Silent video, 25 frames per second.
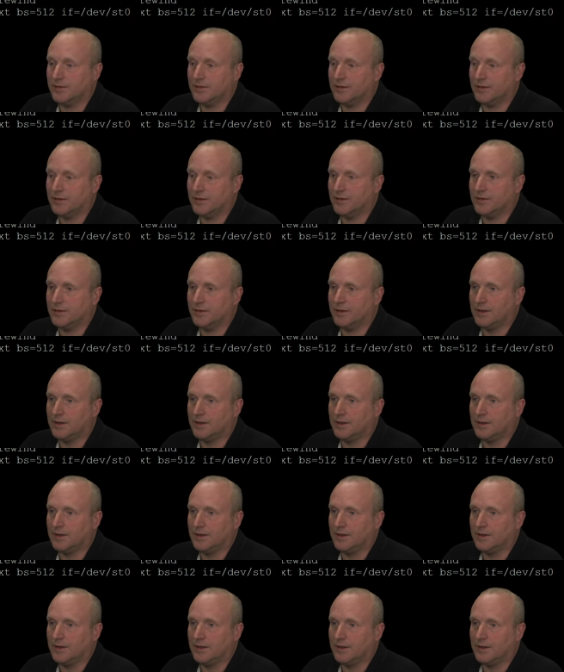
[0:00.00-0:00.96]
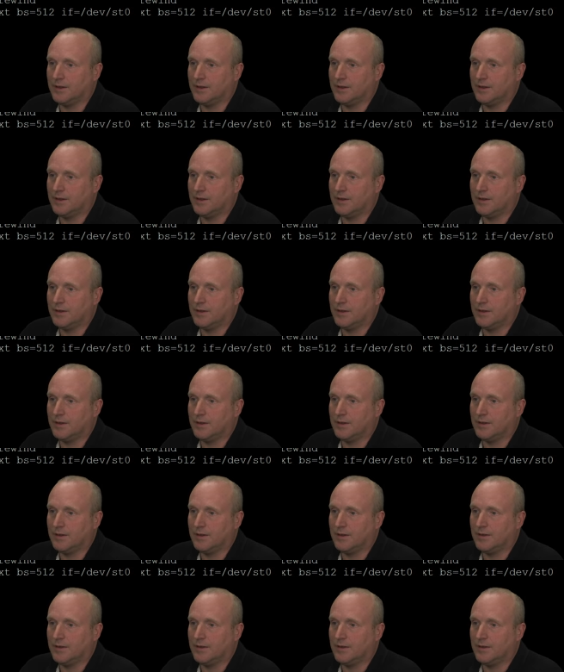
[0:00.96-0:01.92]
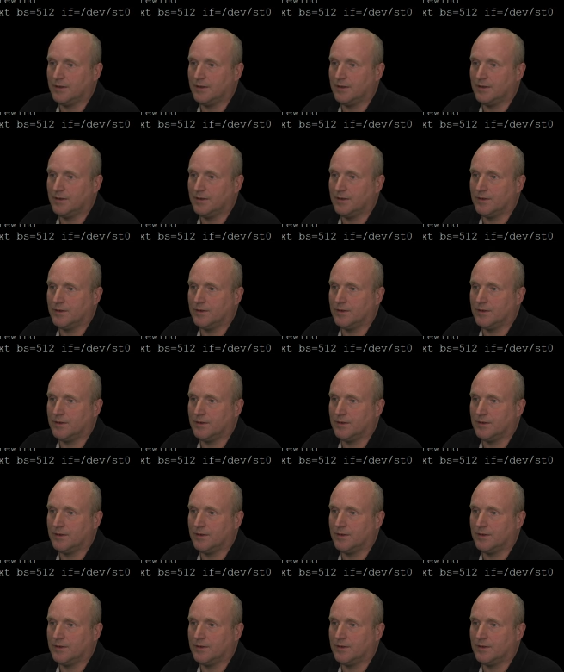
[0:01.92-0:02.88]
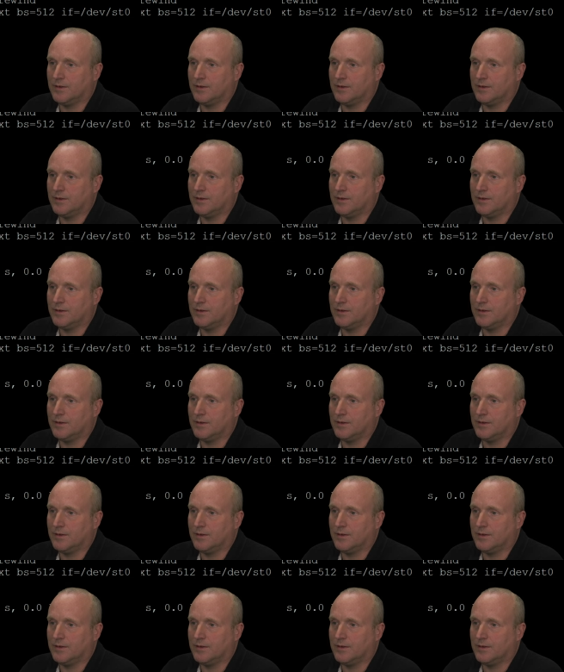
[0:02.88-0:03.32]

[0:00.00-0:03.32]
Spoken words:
[no speech]